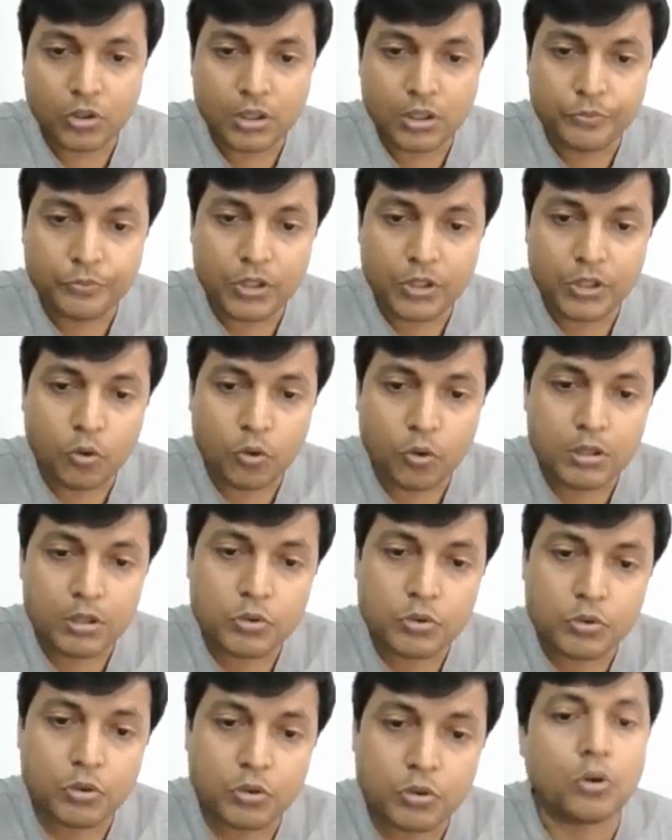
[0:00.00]
Or
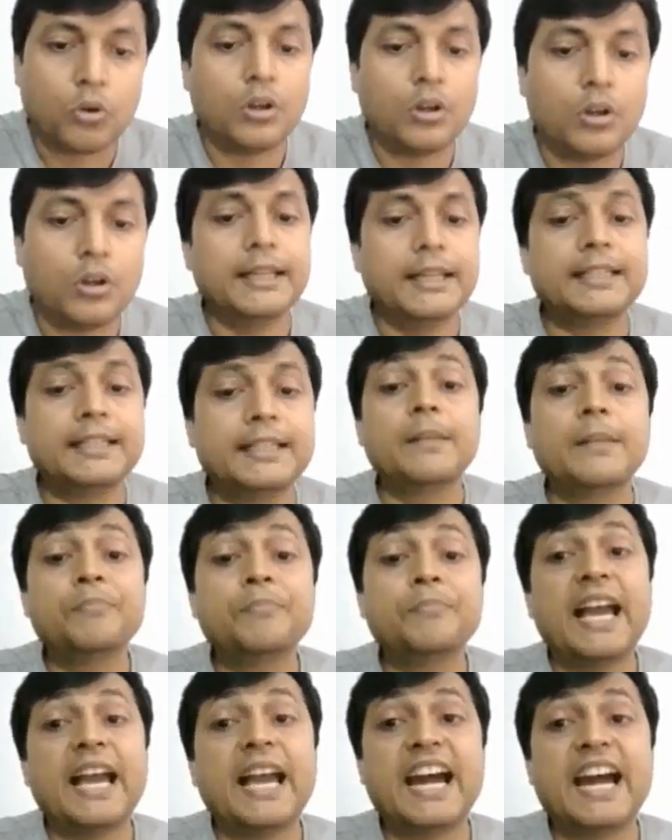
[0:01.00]
we also call
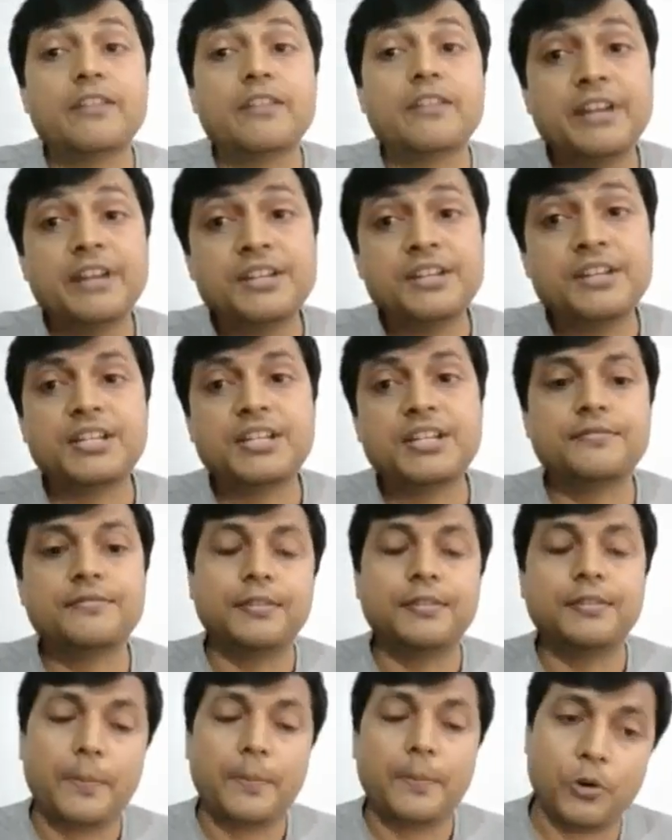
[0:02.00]
it
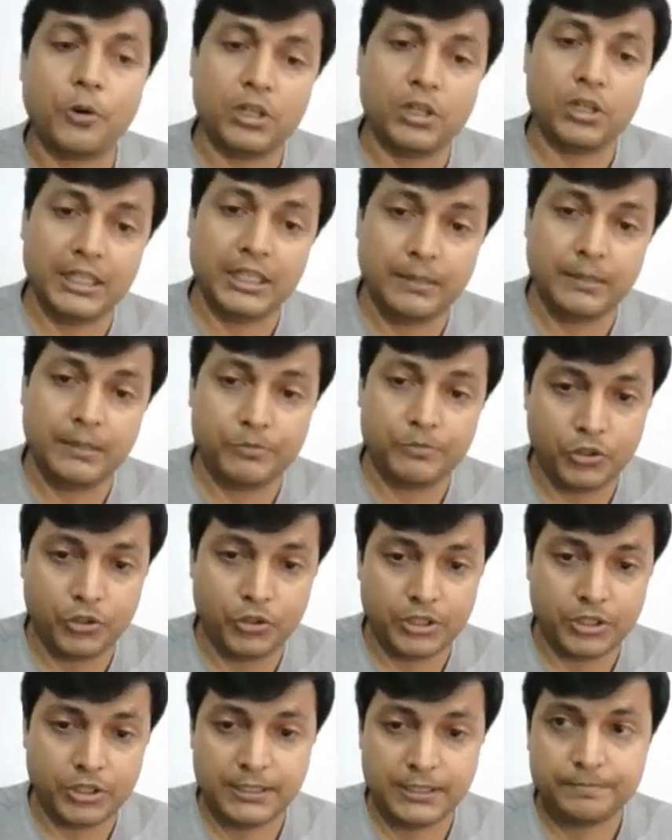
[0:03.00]
adventive
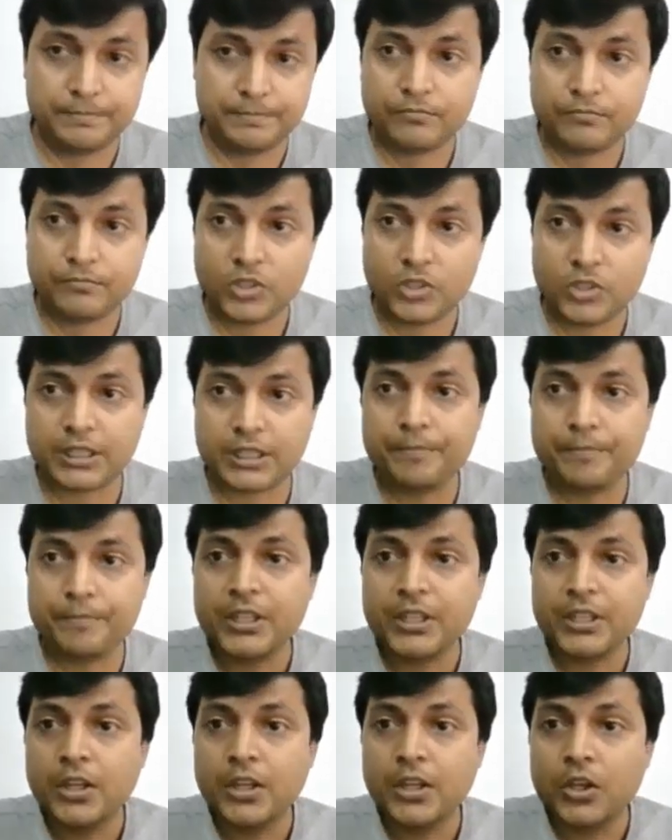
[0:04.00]
polyembryony.
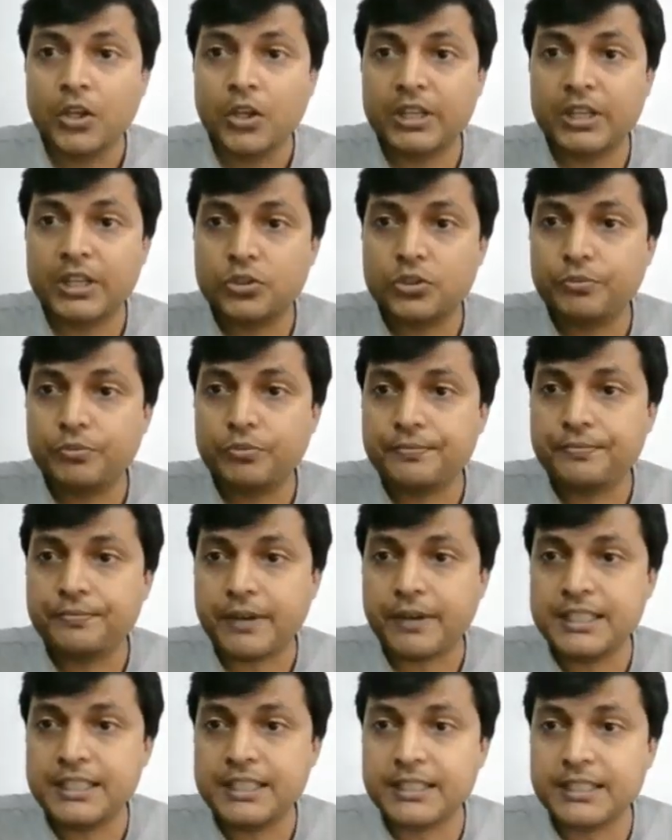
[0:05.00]
Okay, where do
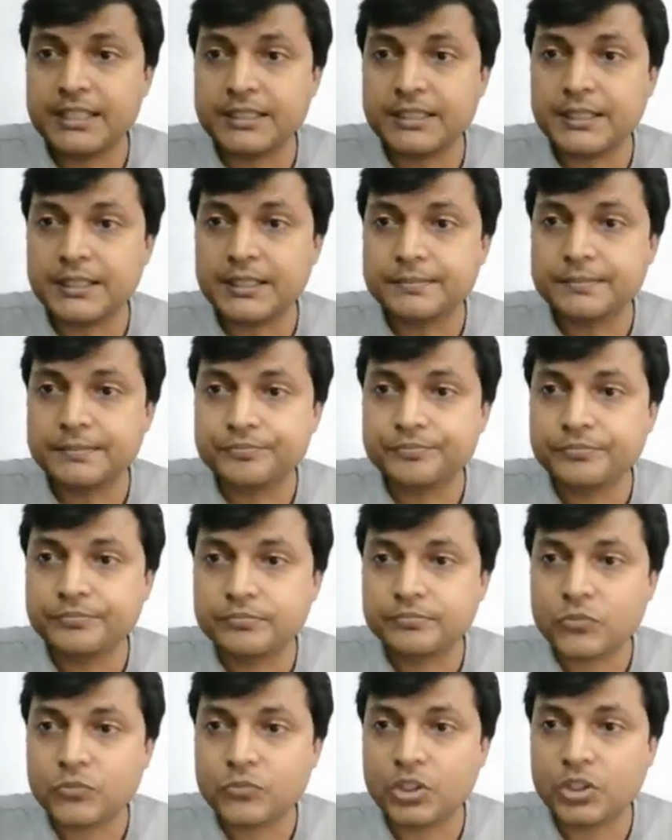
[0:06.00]
we find it?
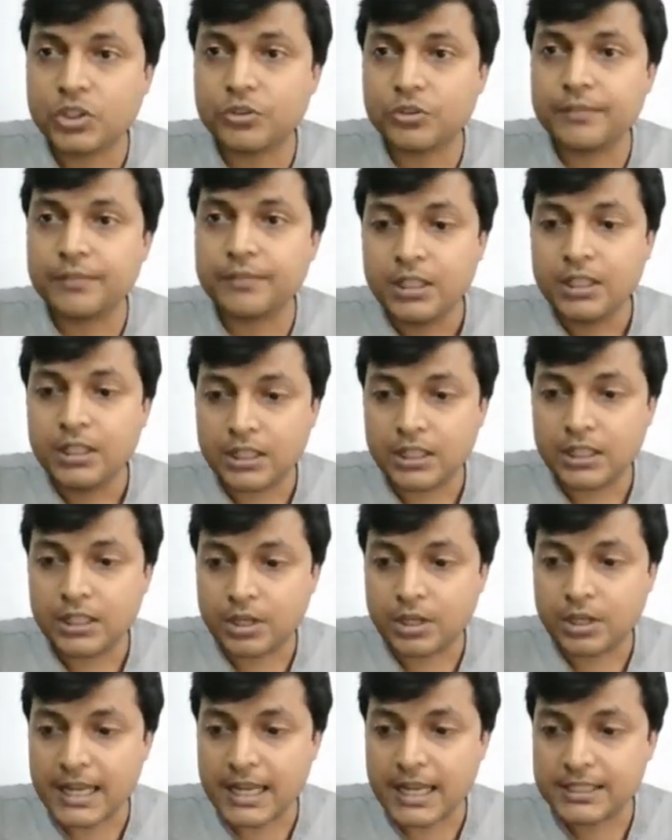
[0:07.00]
Okay,
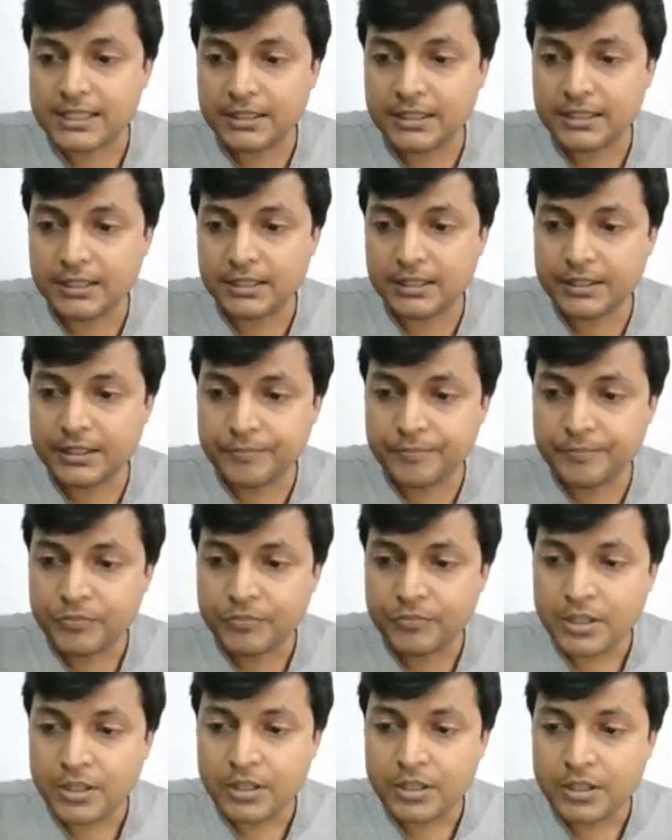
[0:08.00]
now
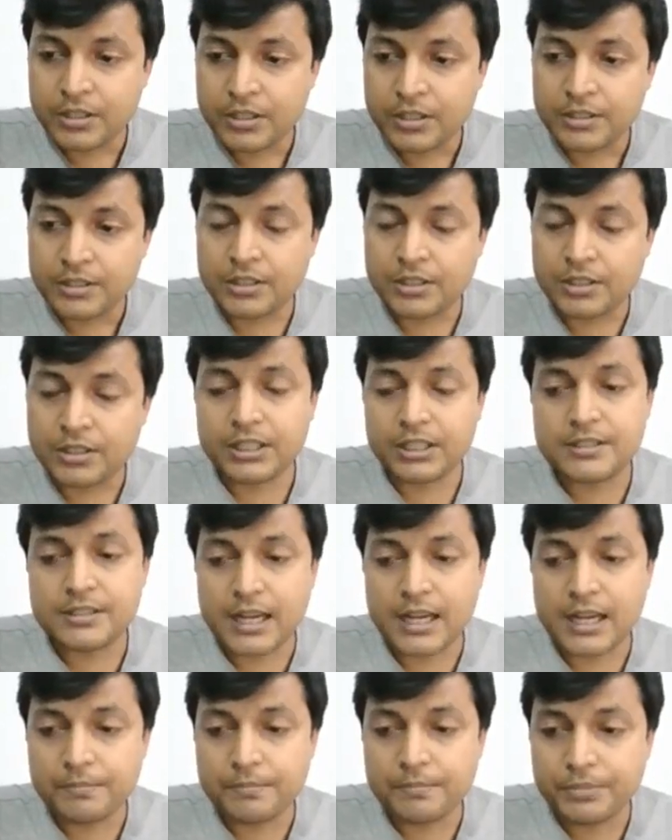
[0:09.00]
classically
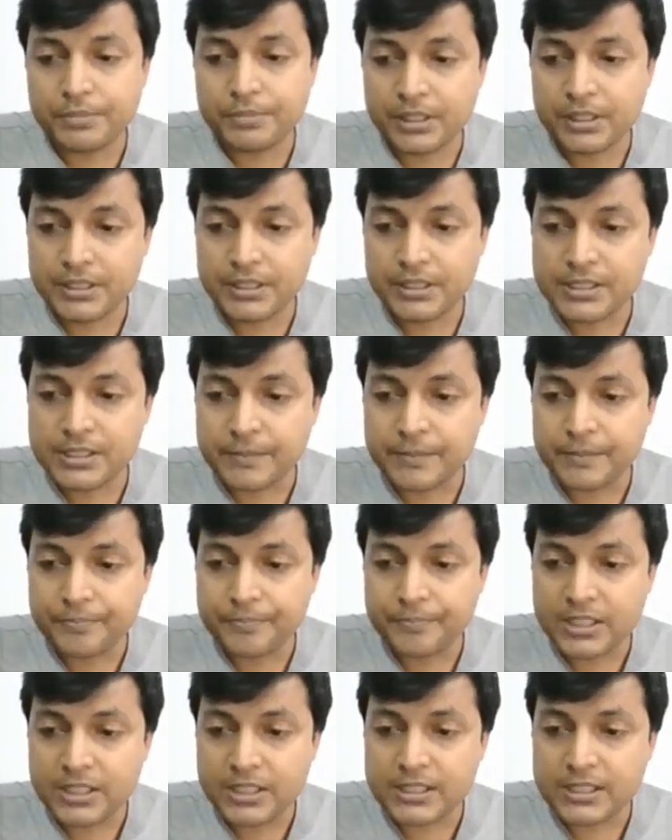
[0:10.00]
the example
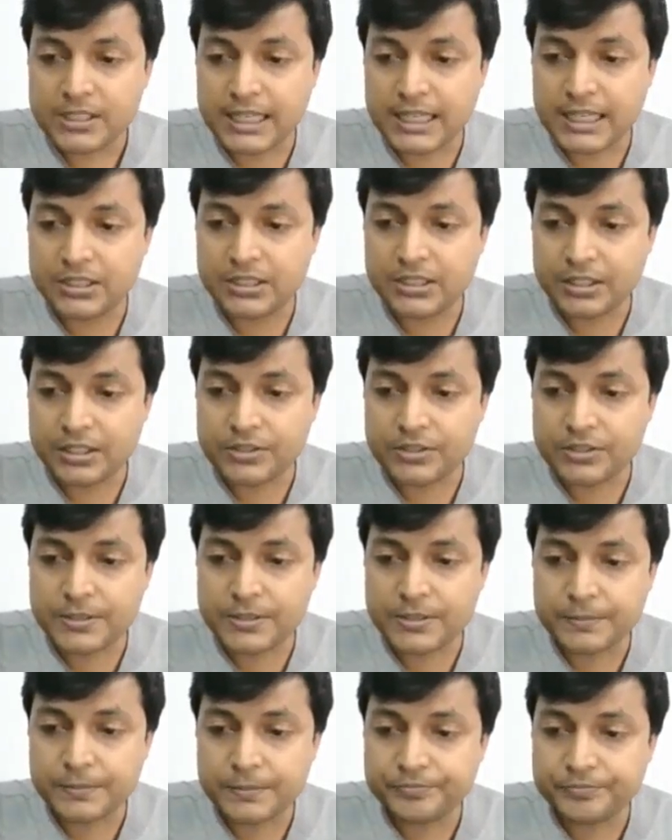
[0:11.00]
is
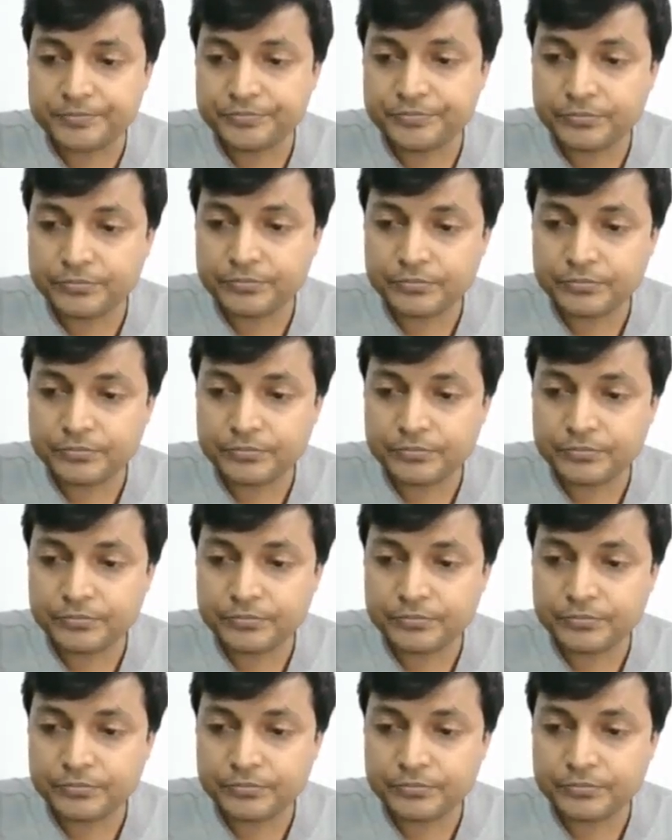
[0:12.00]
citrus.